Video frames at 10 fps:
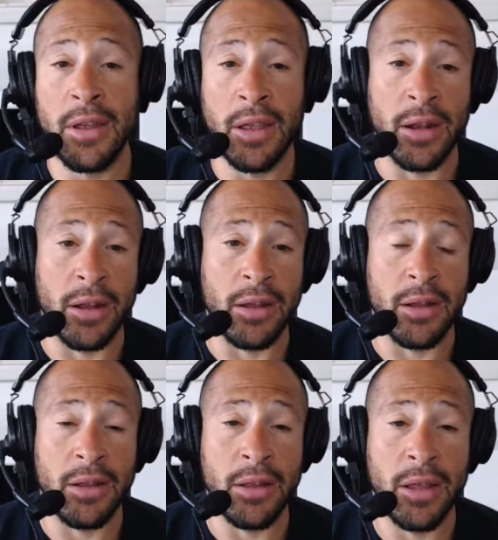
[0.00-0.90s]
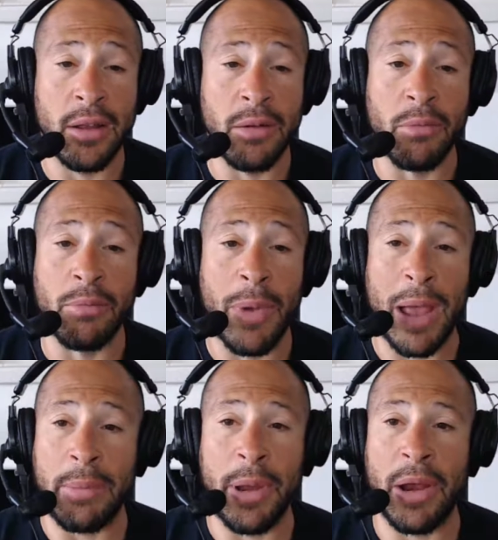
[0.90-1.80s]
in
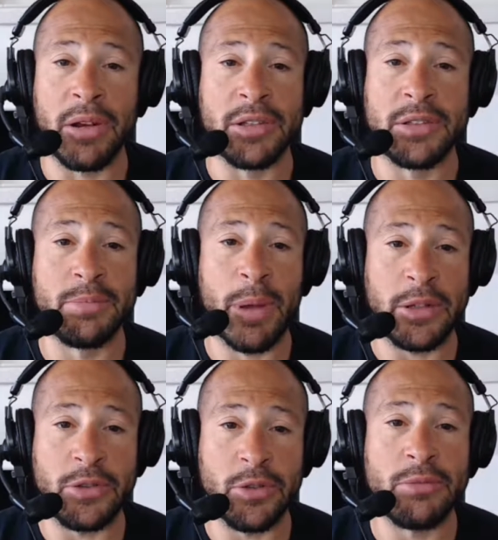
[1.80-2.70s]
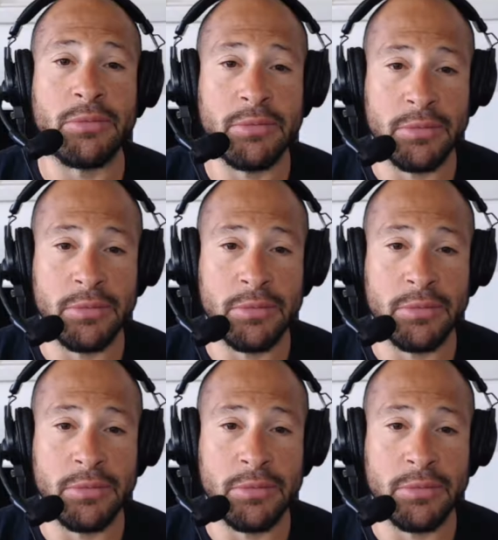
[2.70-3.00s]
my parents' bedroom,